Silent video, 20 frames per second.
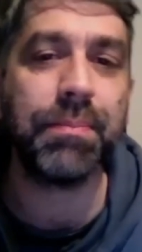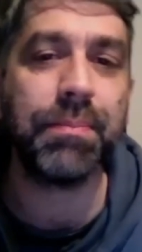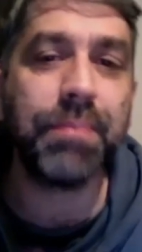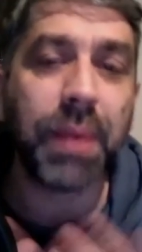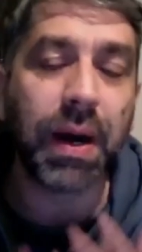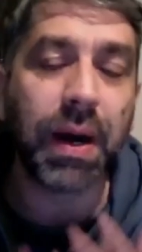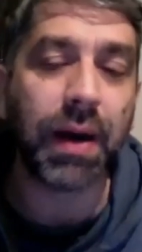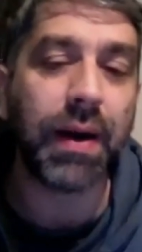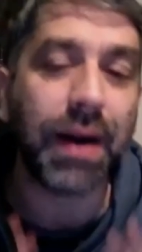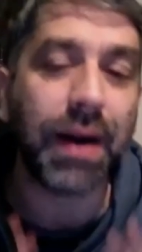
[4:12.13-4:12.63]

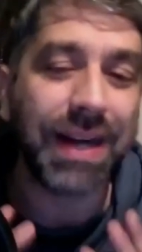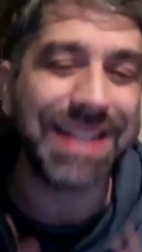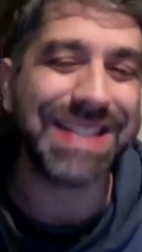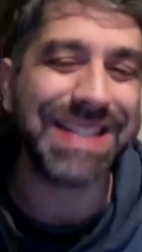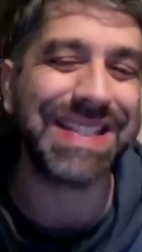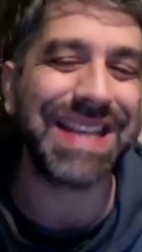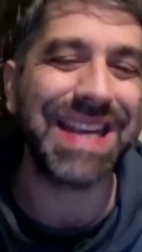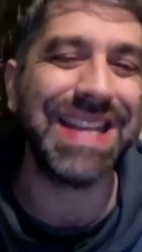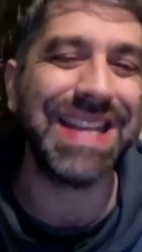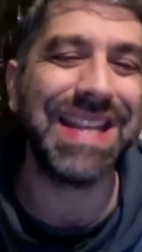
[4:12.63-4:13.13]
But I
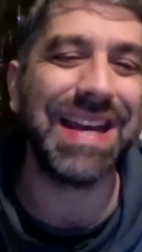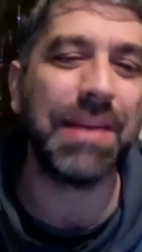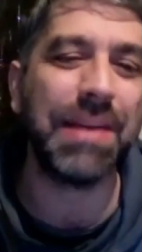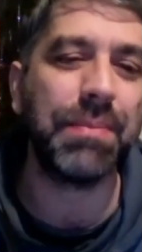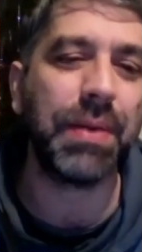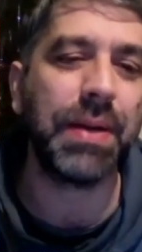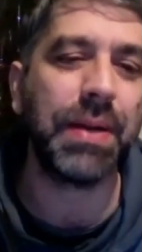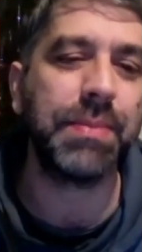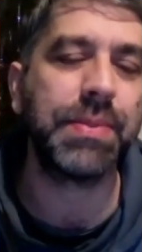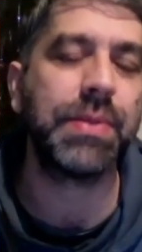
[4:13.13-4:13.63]
say that,
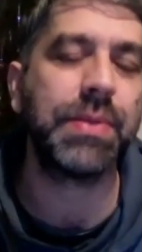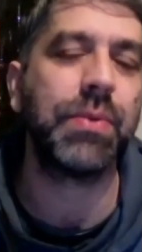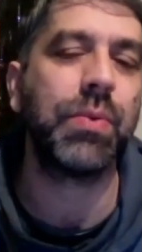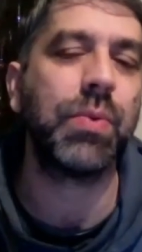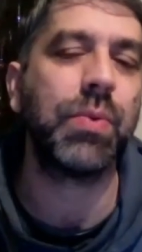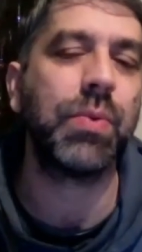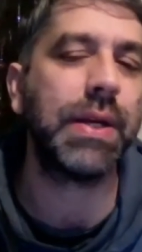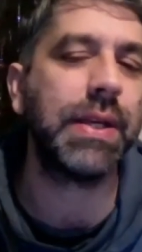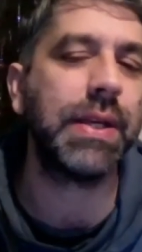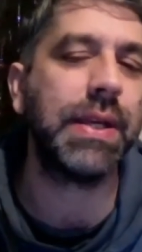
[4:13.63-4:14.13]
but I'm still
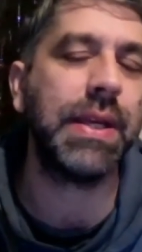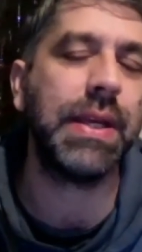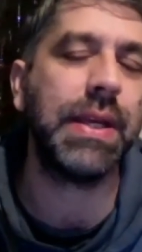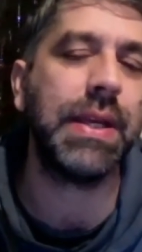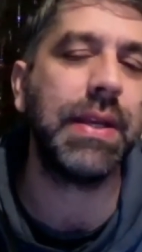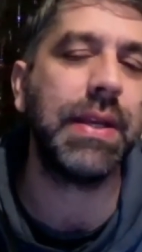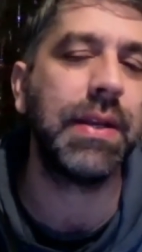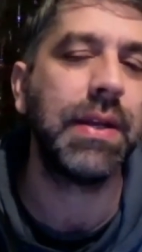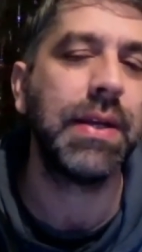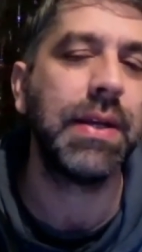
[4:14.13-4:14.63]
quite
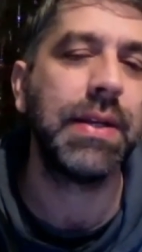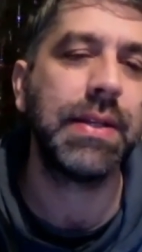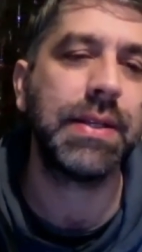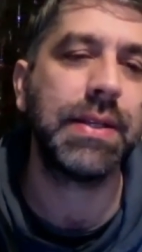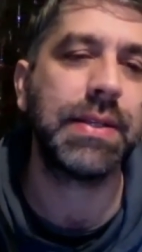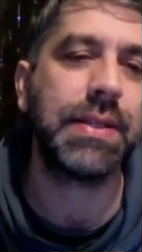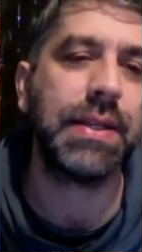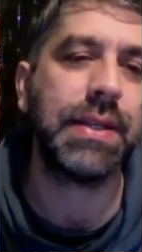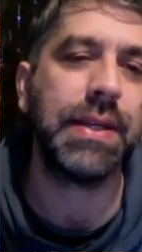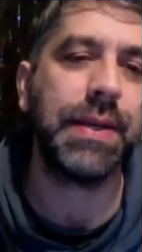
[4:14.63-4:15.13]
keen
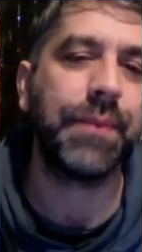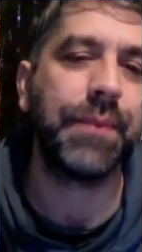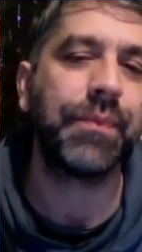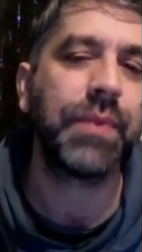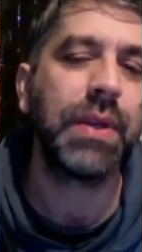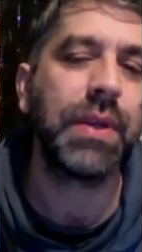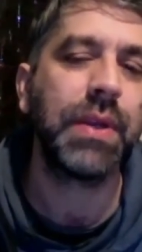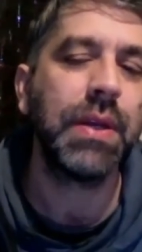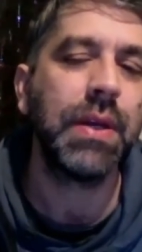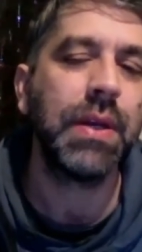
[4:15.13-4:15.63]
to see it
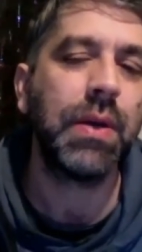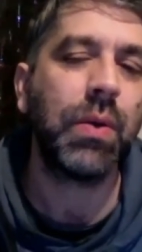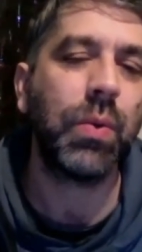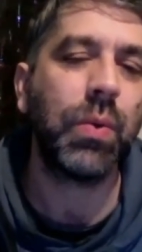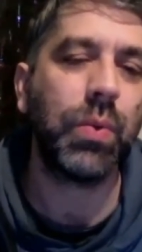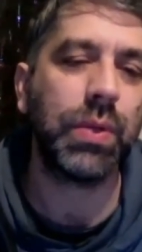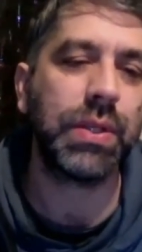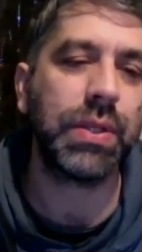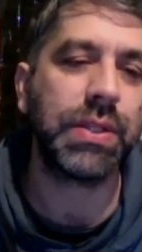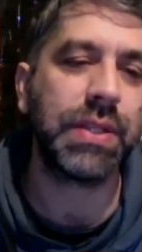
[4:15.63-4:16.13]

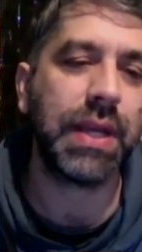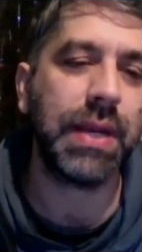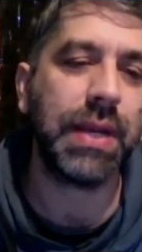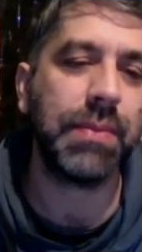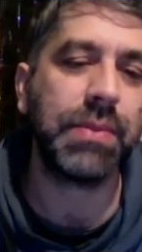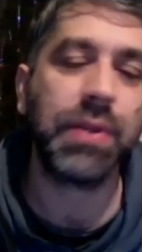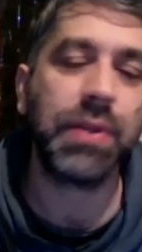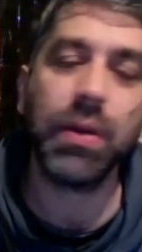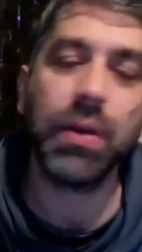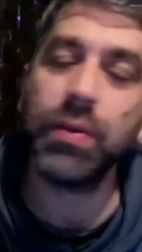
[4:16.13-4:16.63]
all the mm.
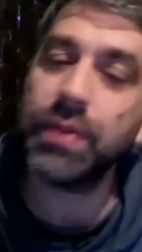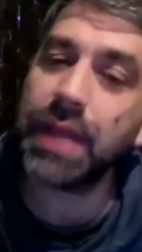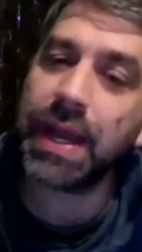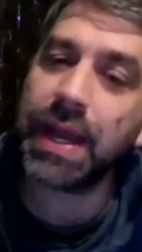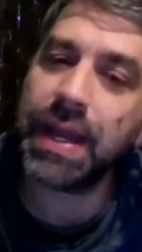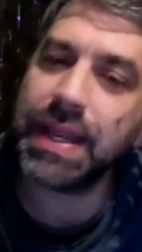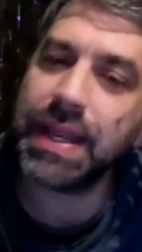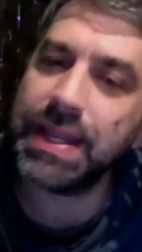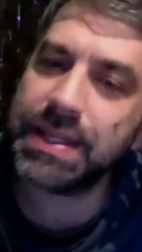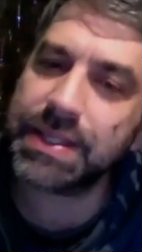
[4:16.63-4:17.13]
same. So
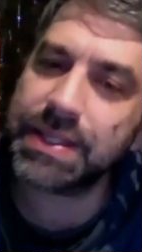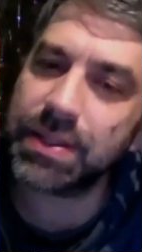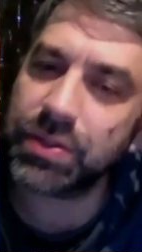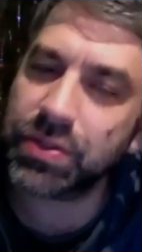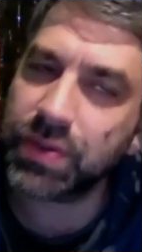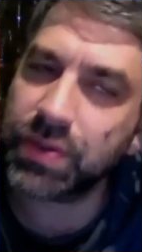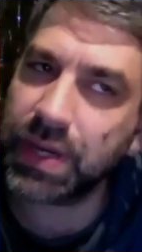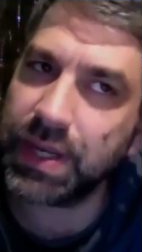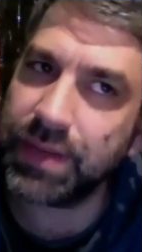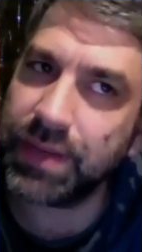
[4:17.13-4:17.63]
that hits
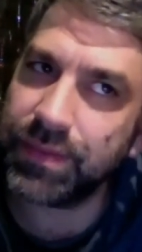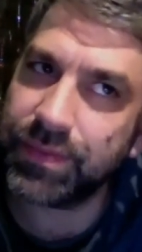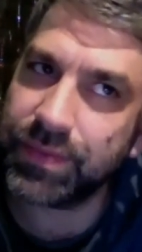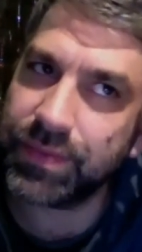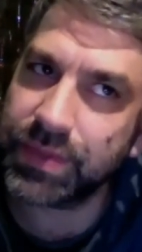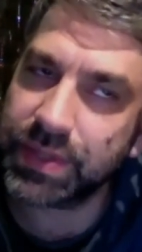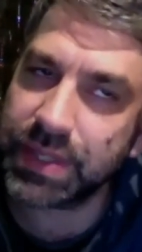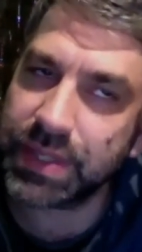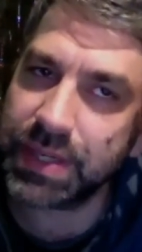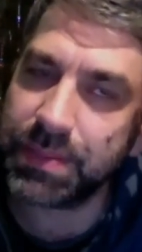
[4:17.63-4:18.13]
Australian
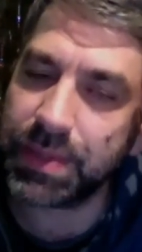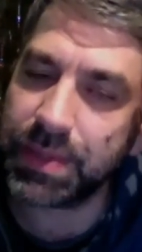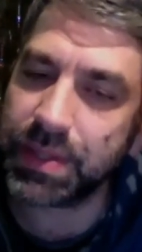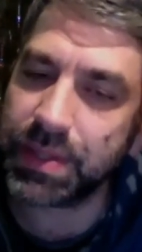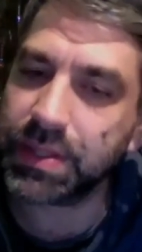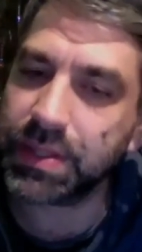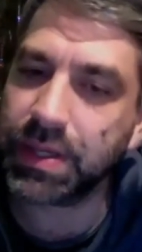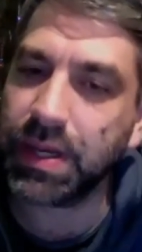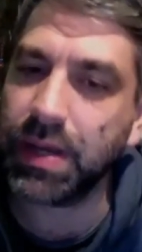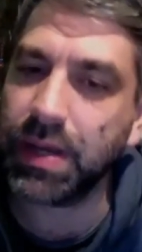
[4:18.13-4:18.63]

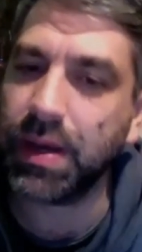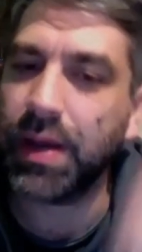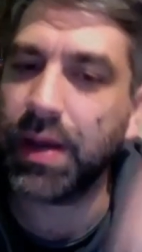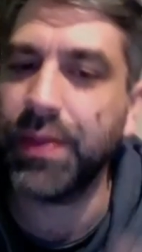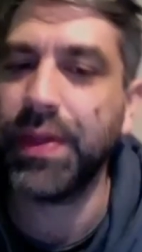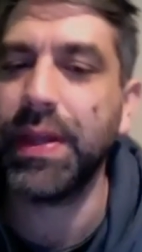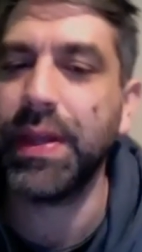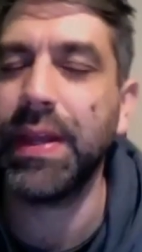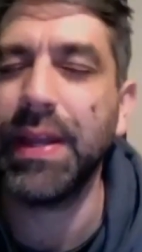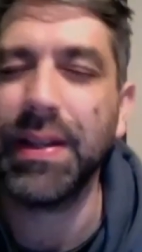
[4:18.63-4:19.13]
cinemas, uh, I
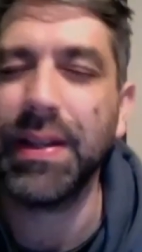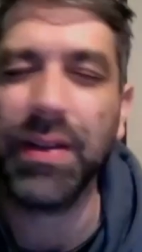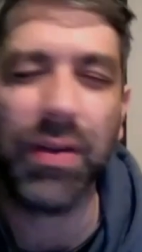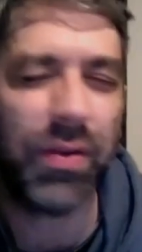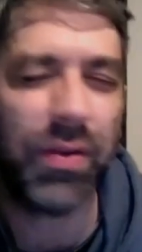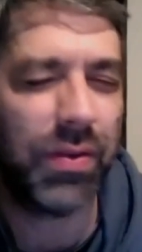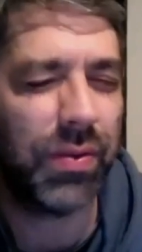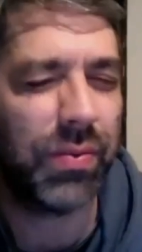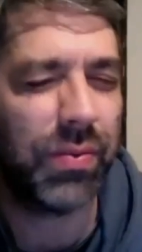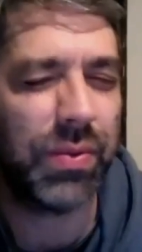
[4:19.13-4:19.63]
think, in
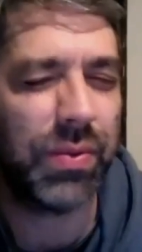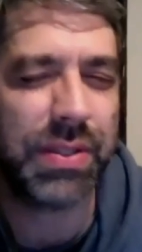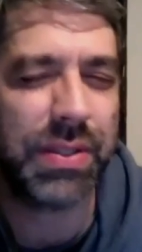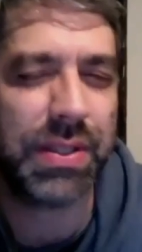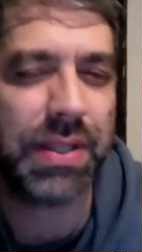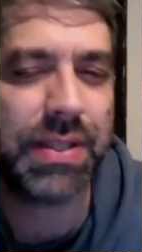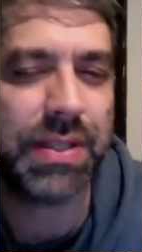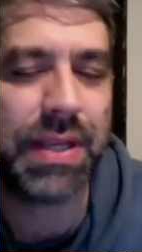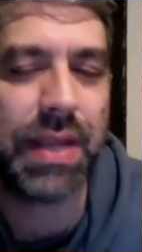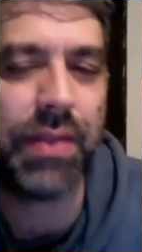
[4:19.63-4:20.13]
on August
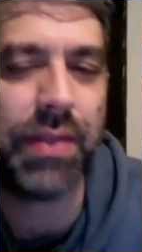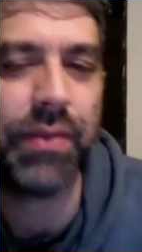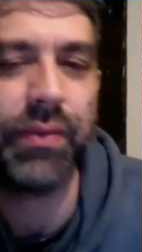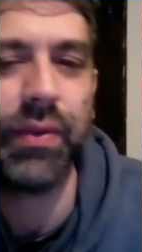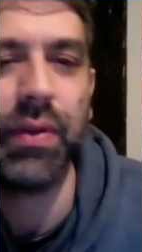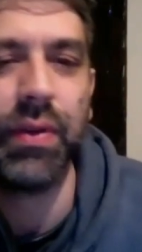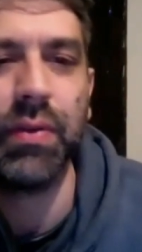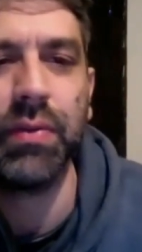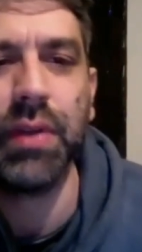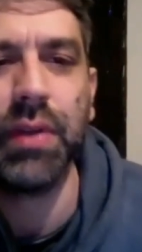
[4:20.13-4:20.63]
the 10th.
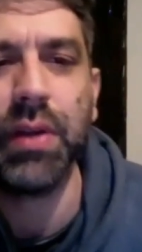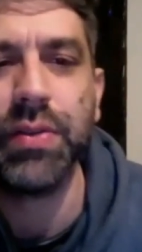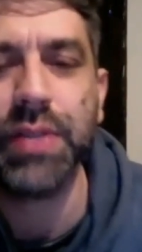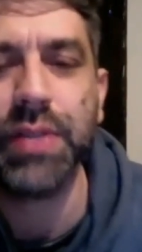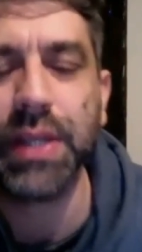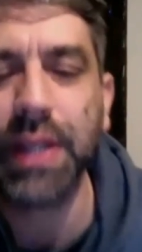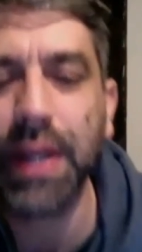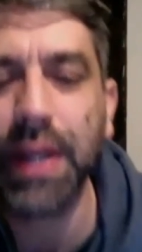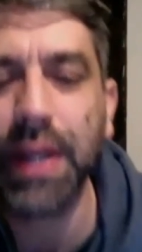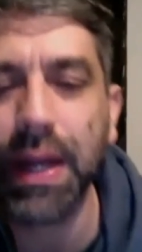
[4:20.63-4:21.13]
So go
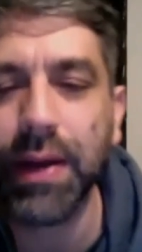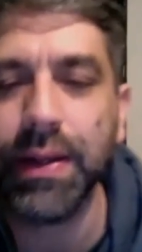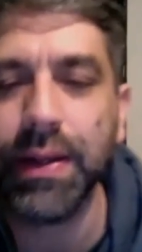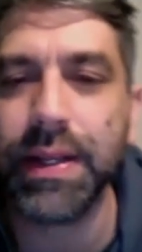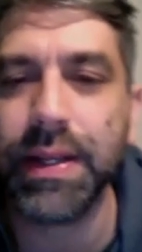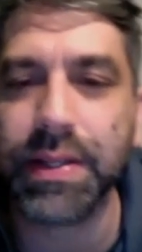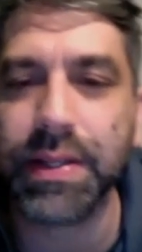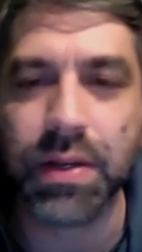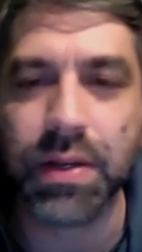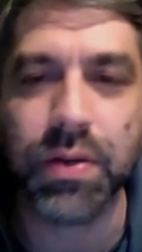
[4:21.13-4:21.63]
check that out.
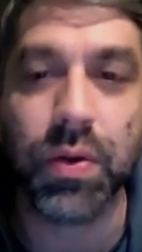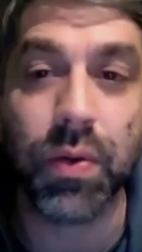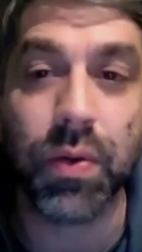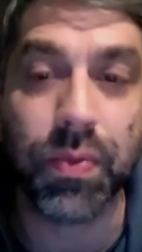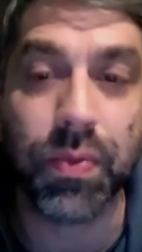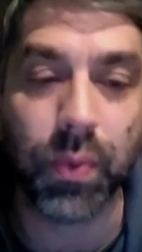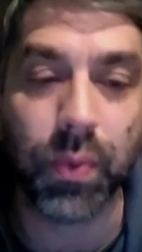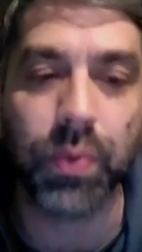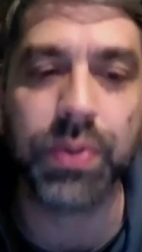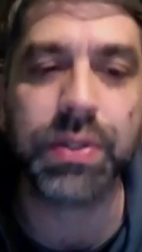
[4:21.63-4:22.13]
Let us know your
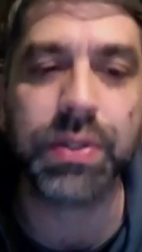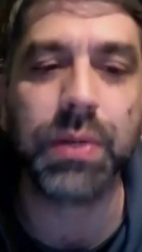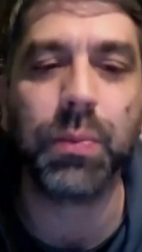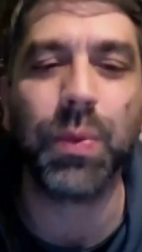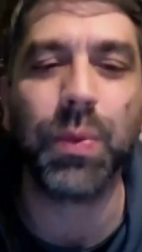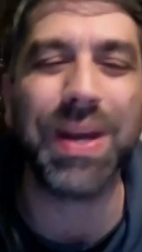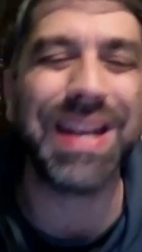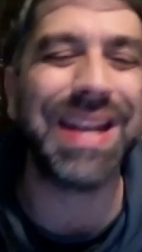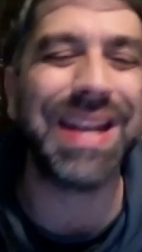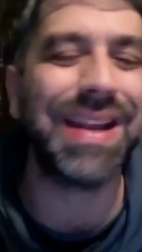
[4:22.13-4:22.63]
thoughts
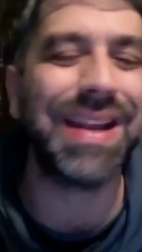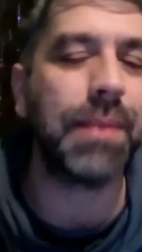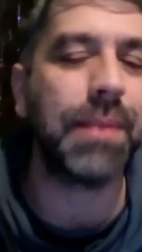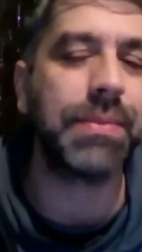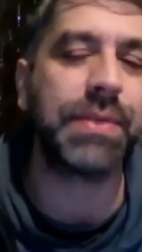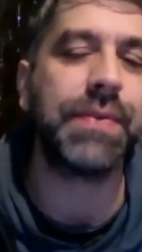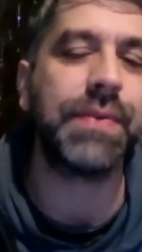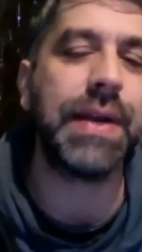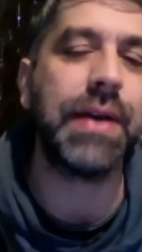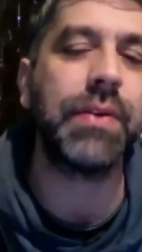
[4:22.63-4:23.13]
when it
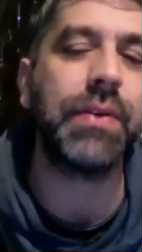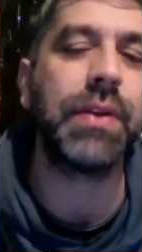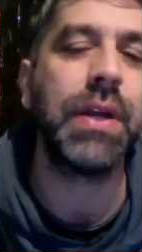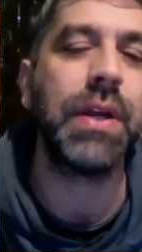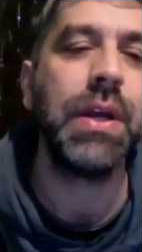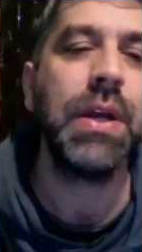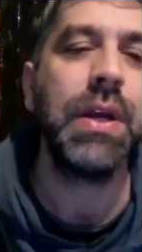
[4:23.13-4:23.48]
comes around.